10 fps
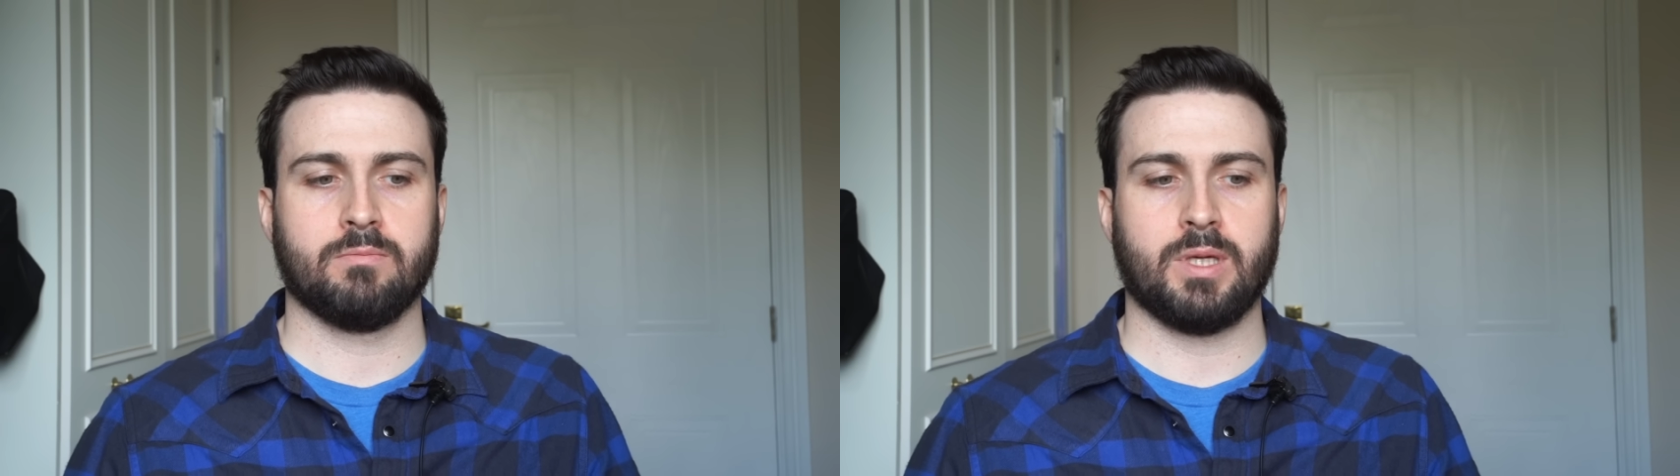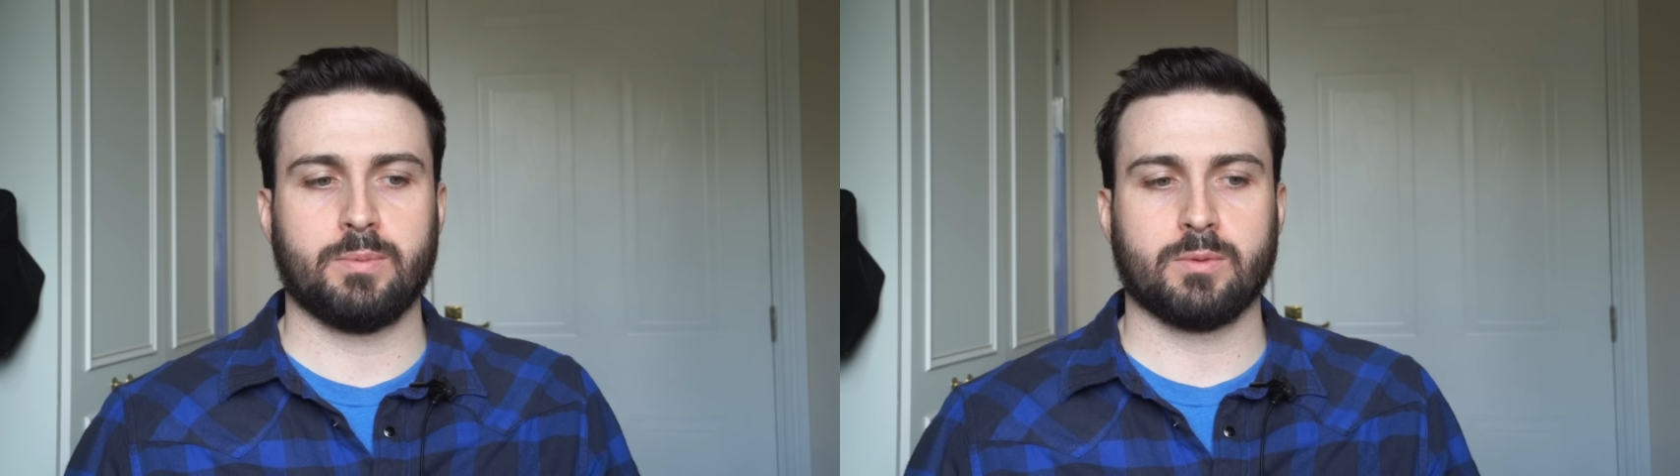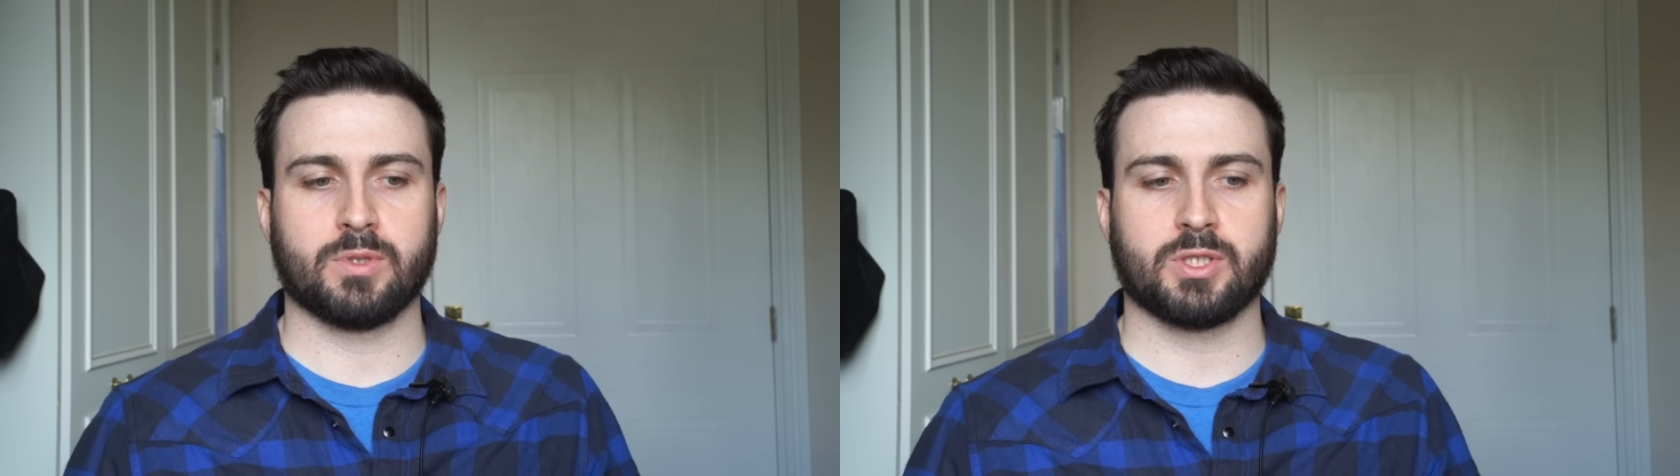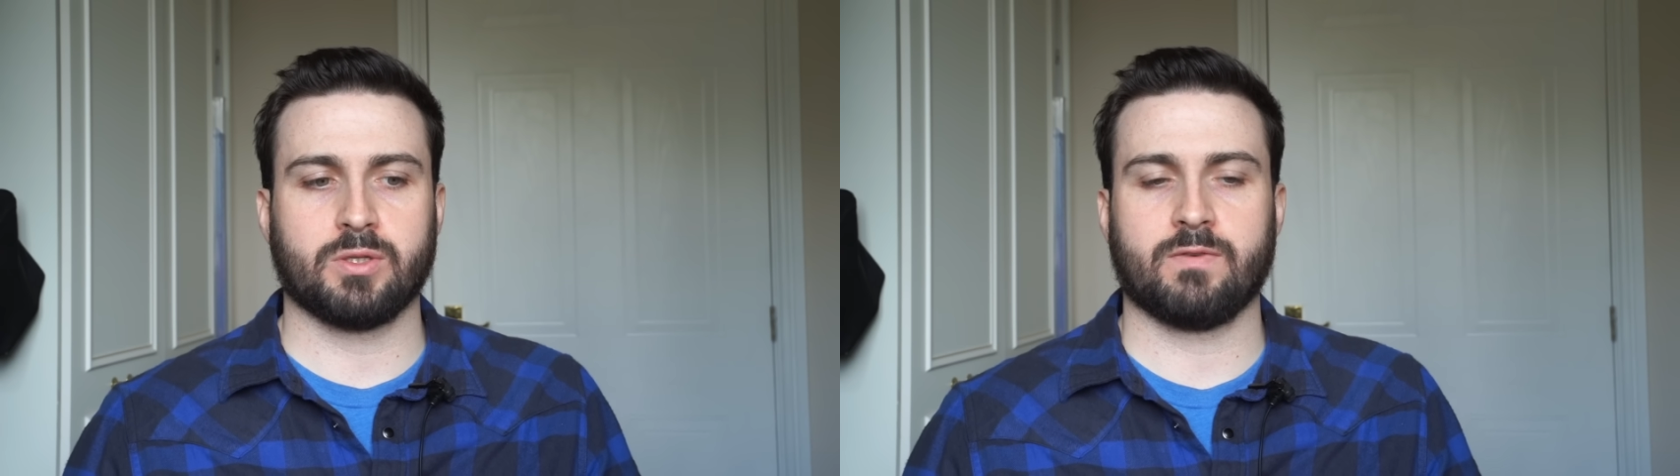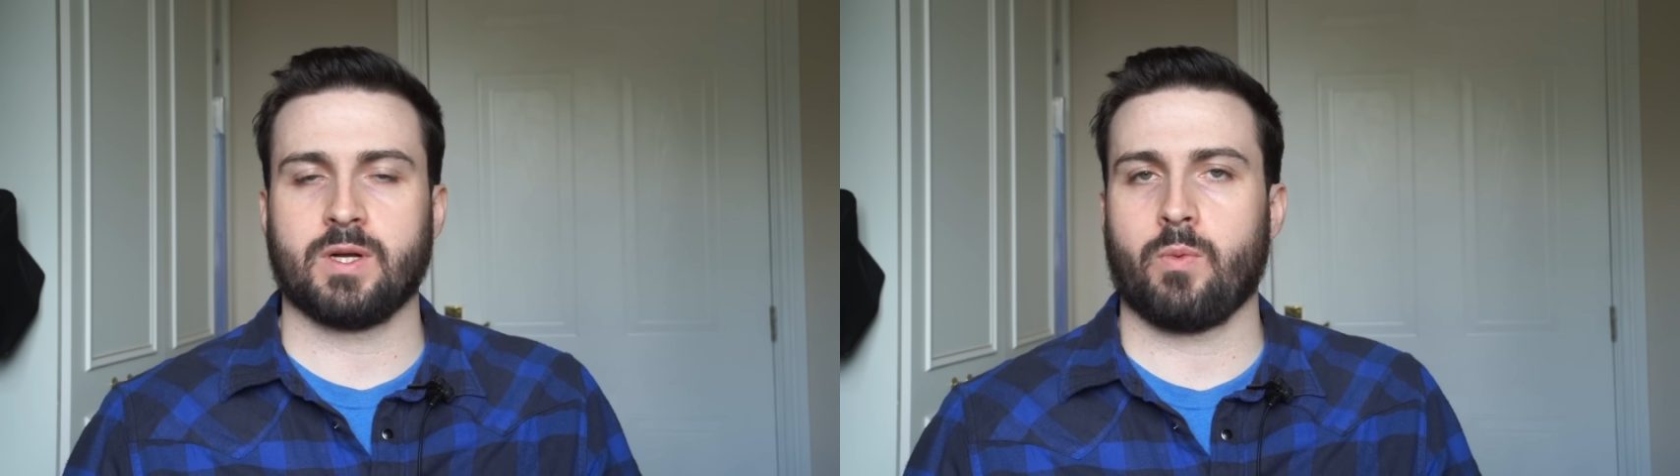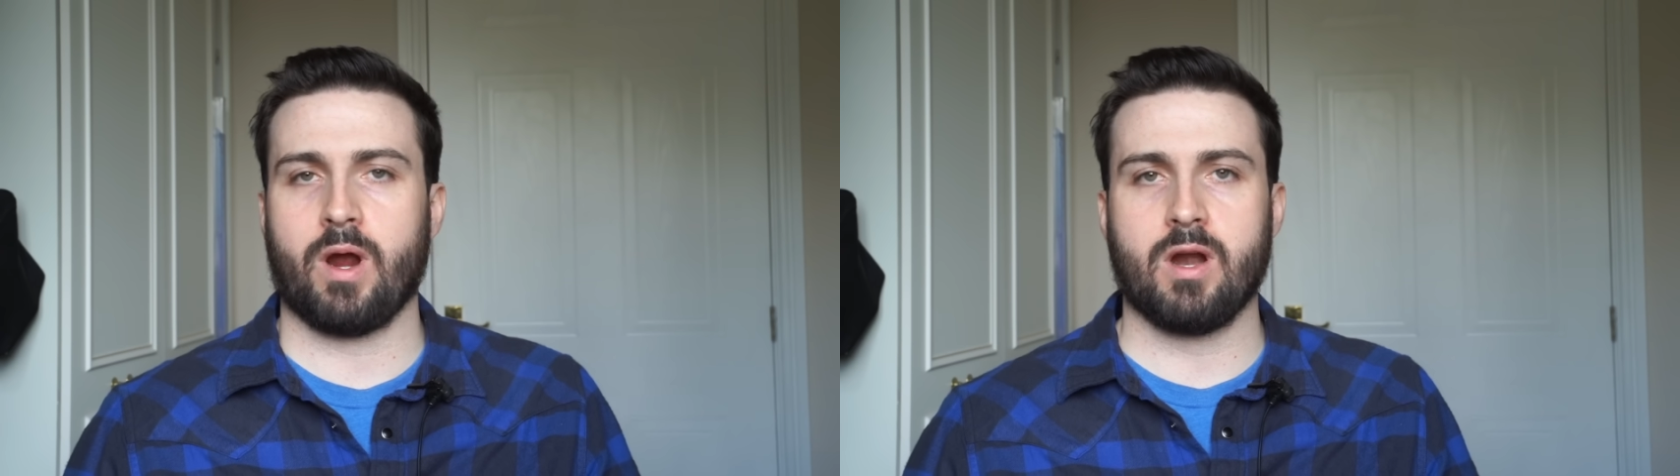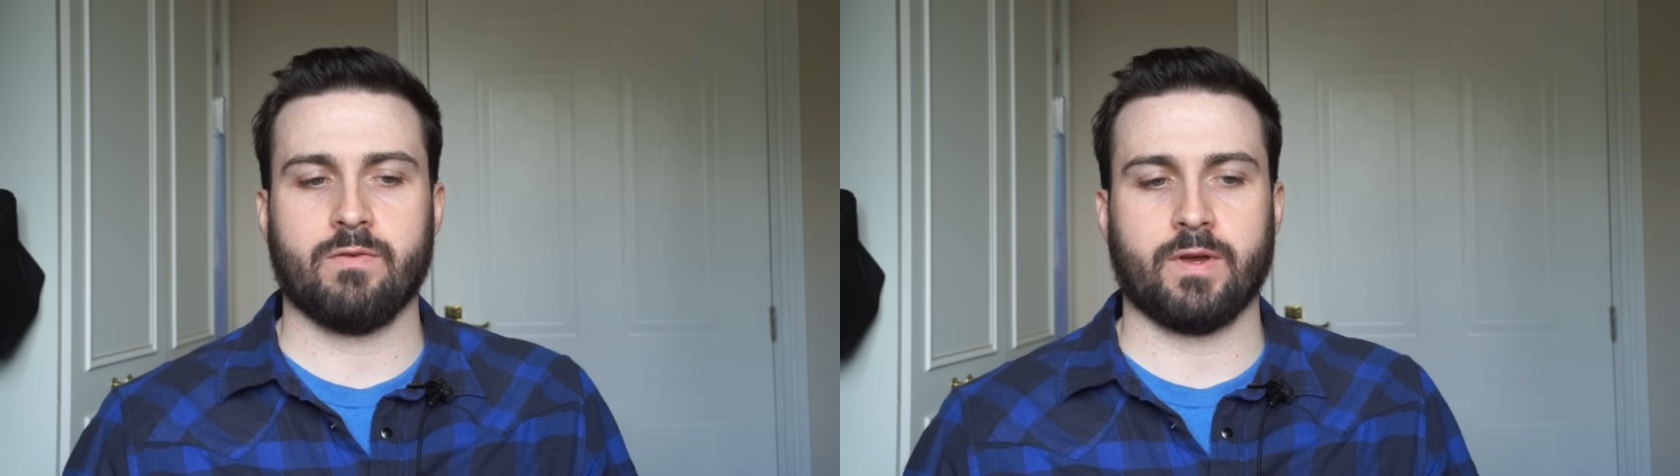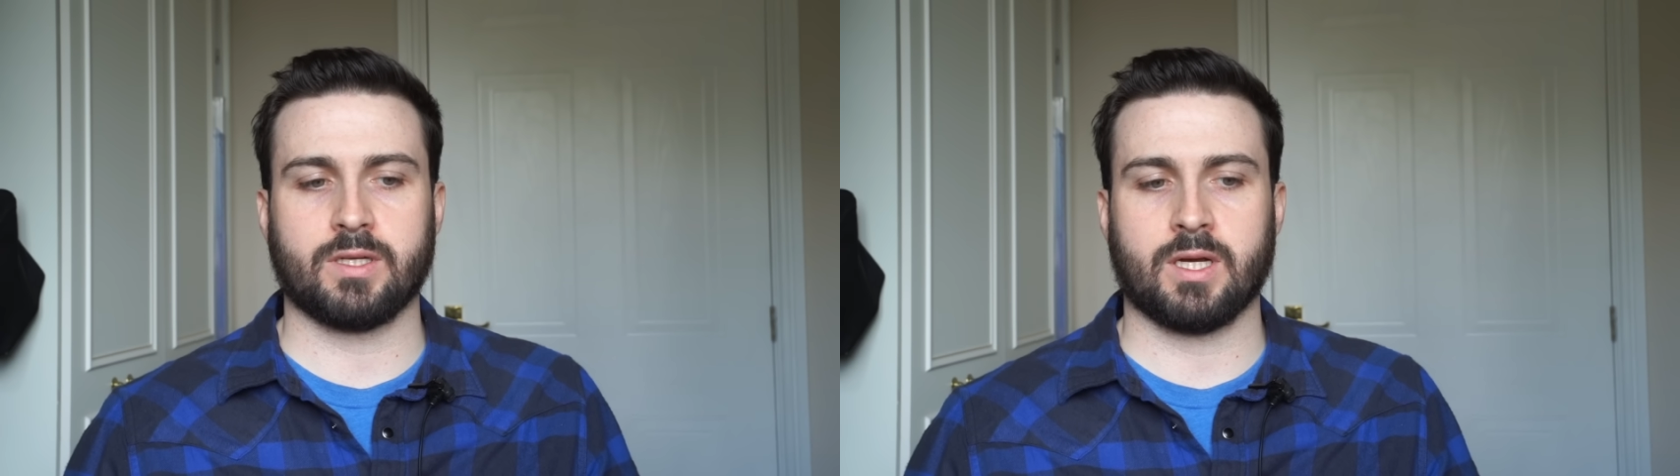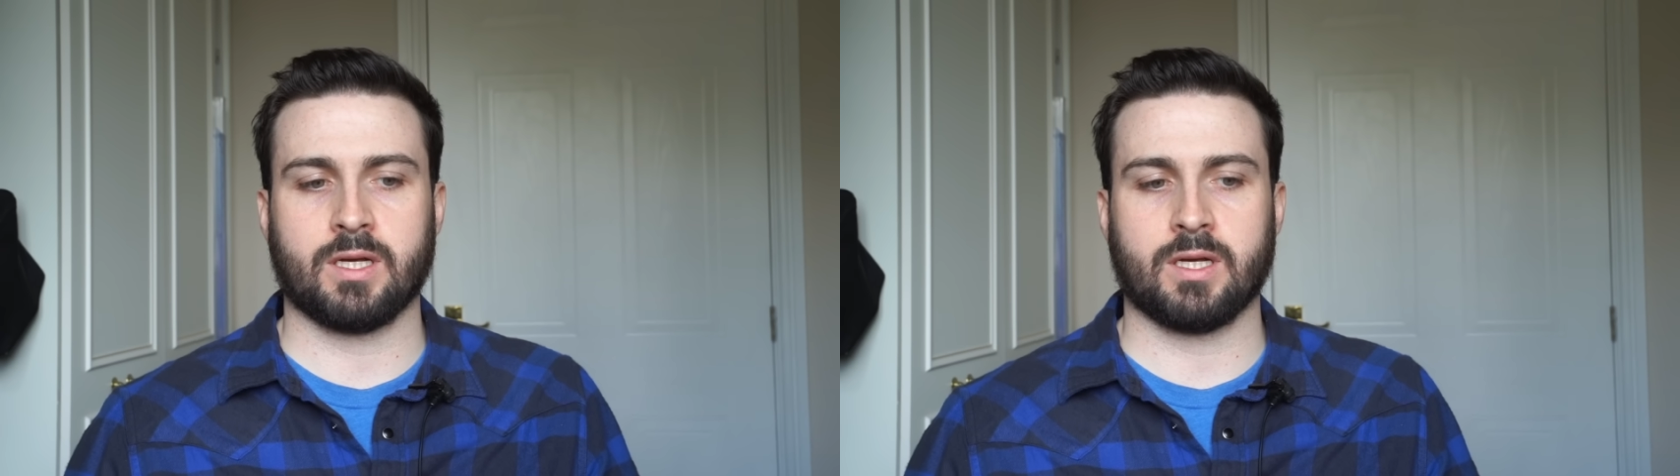people were sort of unaware of it,